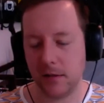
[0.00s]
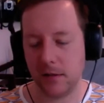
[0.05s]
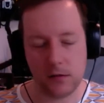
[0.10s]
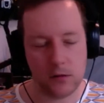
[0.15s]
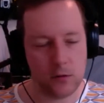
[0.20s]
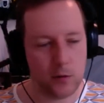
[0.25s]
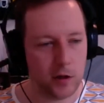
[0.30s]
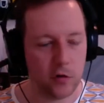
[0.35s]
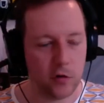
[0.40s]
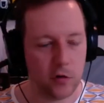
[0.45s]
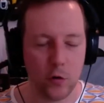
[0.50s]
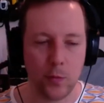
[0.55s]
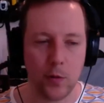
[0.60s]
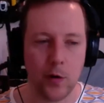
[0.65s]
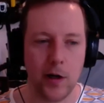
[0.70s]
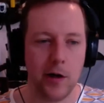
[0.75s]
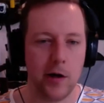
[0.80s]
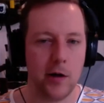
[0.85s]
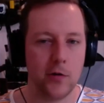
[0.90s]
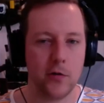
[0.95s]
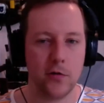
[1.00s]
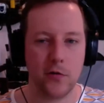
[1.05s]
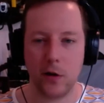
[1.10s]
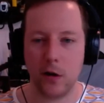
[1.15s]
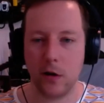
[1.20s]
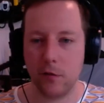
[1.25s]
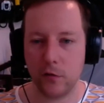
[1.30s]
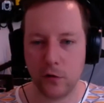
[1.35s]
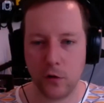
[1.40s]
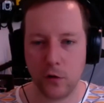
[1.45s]
doing superhero
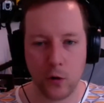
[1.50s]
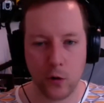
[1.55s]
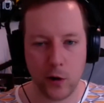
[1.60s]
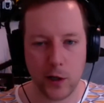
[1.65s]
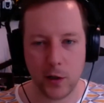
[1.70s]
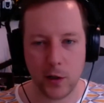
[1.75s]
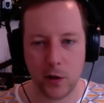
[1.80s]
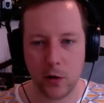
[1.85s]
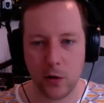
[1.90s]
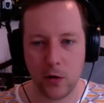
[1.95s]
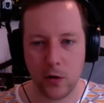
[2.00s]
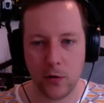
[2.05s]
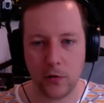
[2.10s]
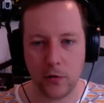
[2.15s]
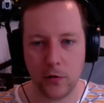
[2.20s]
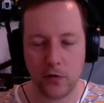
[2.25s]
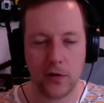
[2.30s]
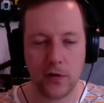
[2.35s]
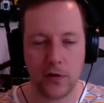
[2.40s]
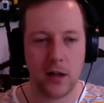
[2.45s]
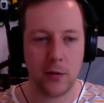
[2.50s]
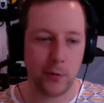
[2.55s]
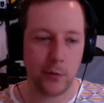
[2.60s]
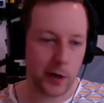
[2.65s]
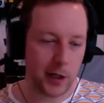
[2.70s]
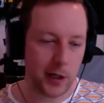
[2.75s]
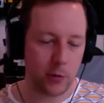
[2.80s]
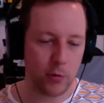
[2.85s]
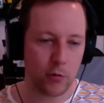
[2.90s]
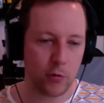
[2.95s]
stuff, scoring goals,
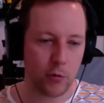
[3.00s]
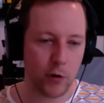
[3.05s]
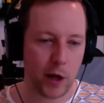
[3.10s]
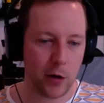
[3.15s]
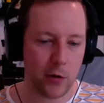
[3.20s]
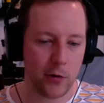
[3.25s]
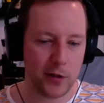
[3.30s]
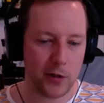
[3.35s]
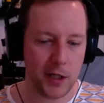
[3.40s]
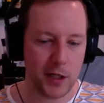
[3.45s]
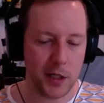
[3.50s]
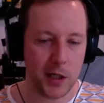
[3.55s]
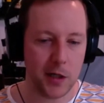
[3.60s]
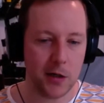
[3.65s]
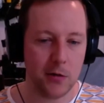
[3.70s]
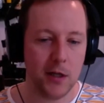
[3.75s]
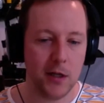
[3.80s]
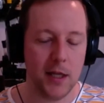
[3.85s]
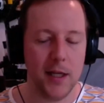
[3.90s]
celebrating with Ronaldinho.